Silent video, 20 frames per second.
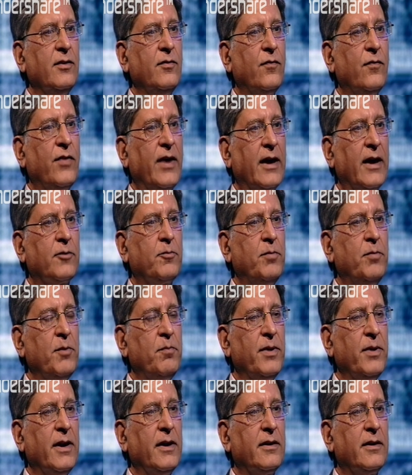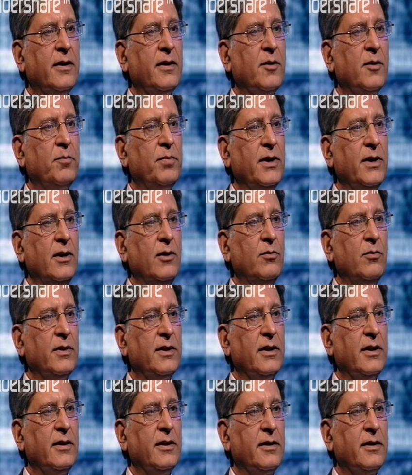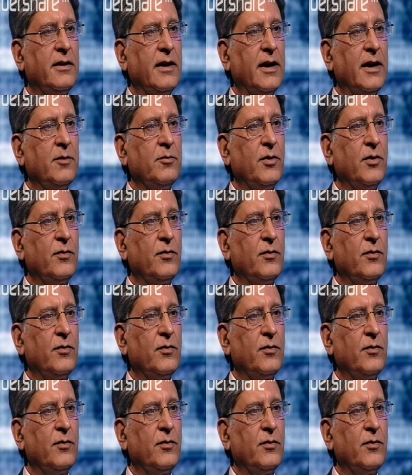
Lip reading: in fact prepared an appeal within the time